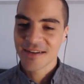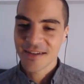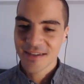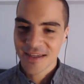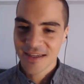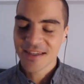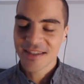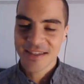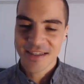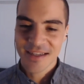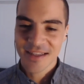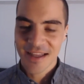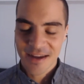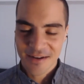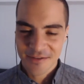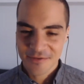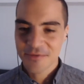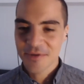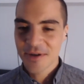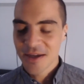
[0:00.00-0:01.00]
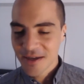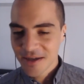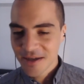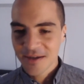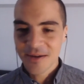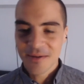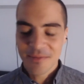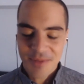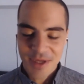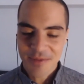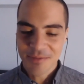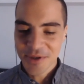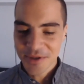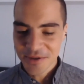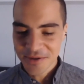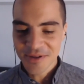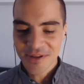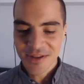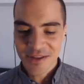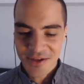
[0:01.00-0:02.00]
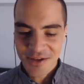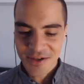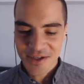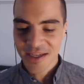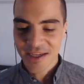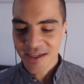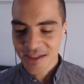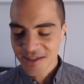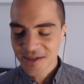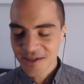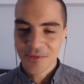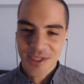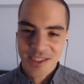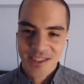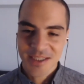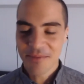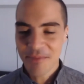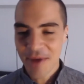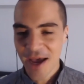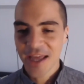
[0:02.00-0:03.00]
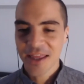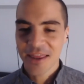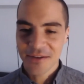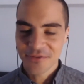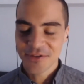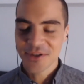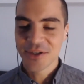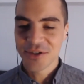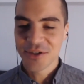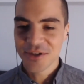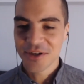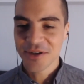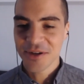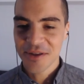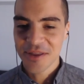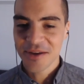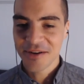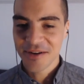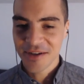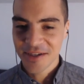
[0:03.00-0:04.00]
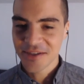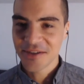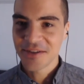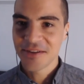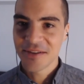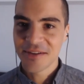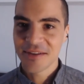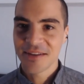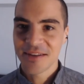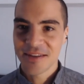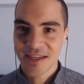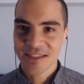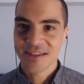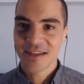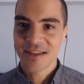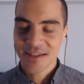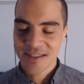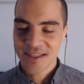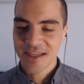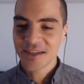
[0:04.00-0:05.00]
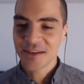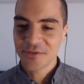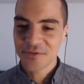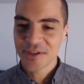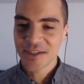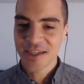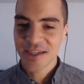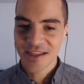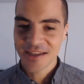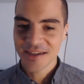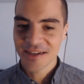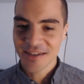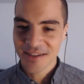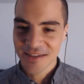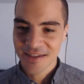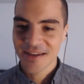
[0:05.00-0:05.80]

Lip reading: I see a lot of people looking into what's the math of constructor theory. So that's nice. Thank you for telling us.